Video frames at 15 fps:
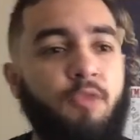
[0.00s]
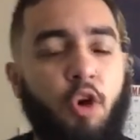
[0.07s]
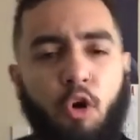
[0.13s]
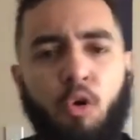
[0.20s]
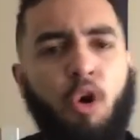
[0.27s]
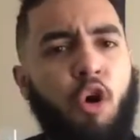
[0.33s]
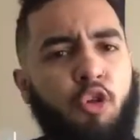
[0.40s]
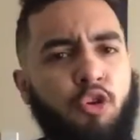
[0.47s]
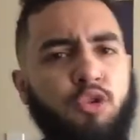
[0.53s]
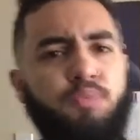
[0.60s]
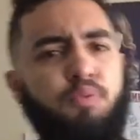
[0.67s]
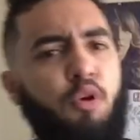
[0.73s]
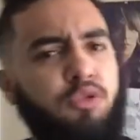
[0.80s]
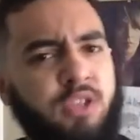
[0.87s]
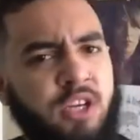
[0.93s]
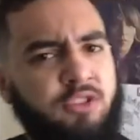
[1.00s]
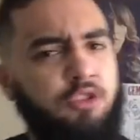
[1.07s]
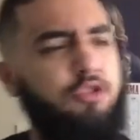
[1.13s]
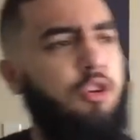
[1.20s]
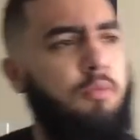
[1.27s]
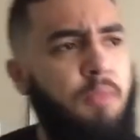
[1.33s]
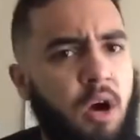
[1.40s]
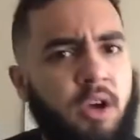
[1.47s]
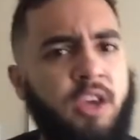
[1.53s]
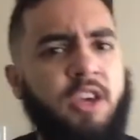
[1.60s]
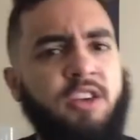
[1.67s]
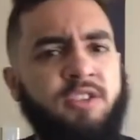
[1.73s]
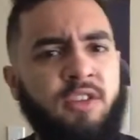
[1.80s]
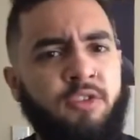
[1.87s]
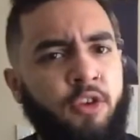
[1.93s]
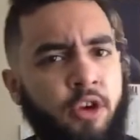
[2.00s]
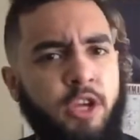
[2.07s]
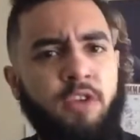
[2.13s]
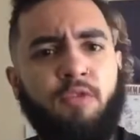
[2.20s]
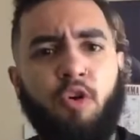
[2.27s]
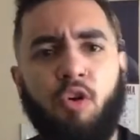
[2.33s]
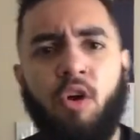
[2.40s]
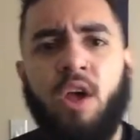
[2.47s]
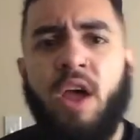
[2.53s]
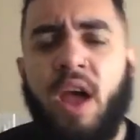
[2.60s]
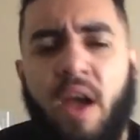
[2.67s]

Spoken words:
Oh, all those protesters are monkeys and they're evil